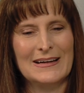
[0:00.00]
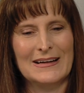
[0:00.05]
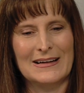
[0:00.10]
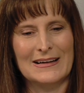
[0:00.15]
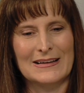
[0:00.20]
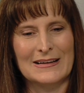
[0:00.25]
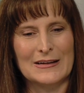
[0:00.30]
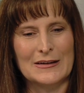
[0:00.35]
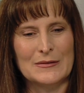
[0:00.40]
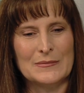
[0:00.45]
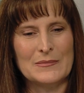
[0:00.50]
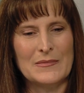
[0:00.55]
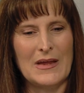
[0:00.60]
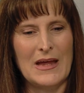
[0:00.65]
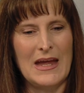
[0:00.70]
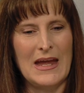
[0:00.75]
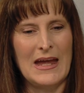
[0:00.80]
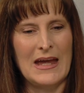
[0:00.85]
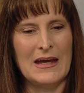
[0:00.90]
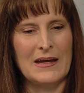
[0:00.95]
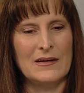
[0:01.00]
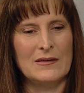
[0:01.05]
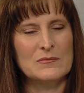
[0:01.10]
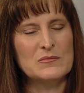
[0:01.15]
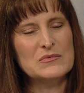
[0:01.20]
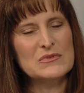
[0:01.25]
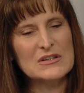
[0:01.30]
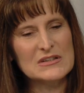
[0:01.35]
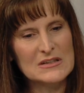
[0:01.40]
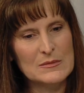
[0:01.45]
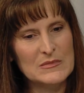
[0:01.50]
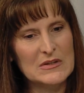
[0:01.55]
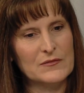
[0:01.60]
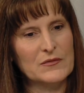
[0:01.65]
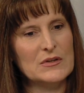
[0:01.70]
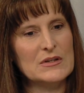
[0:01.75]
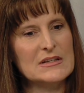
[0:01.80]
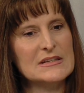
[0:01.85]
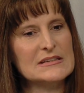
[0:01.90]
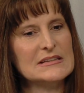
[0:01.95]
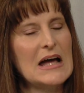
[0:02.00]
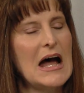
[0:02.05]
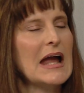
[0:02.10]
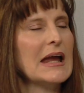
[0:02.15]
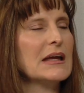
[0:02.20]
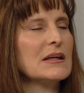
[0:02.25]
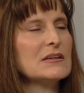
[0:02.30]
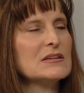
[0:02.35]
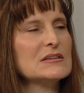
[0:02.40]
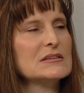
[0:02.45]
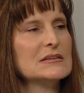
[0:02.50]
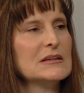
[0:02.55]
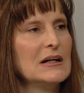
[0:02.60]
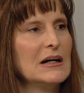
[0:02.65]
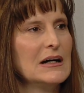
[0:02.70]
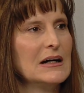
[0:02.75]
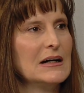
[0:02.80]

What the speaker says: And just some different science